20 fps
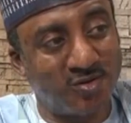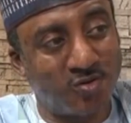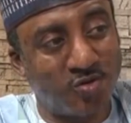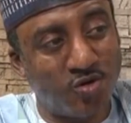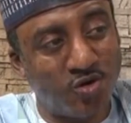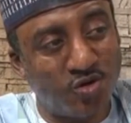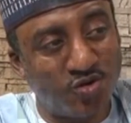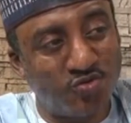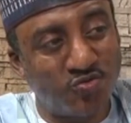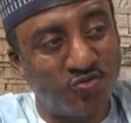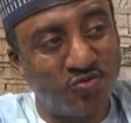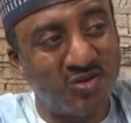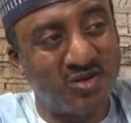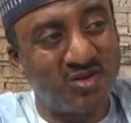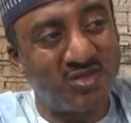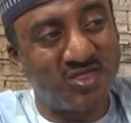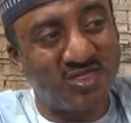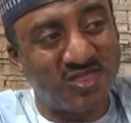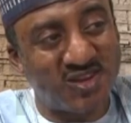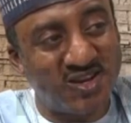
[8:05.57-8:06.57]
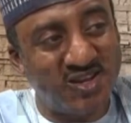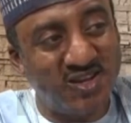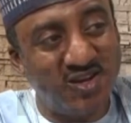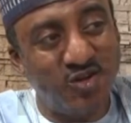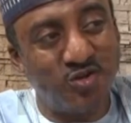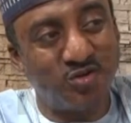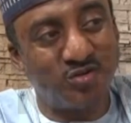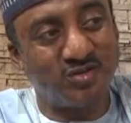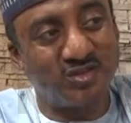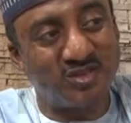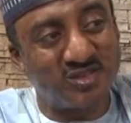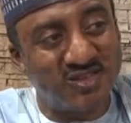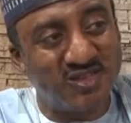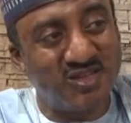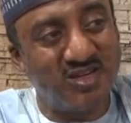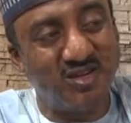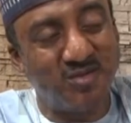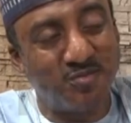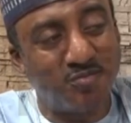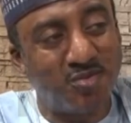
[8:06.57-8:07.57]
caught with trillions
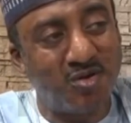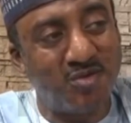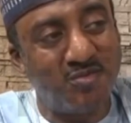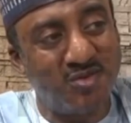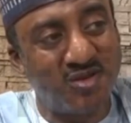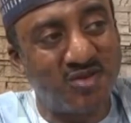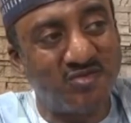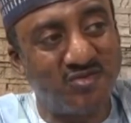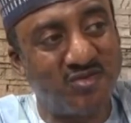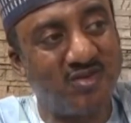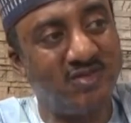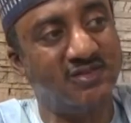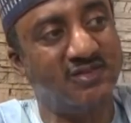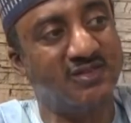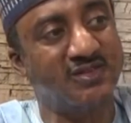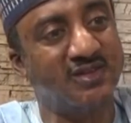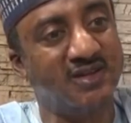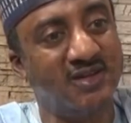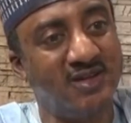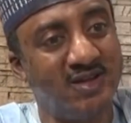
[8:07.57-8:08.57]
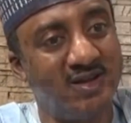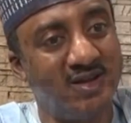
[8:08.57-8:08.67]
stealing public funds.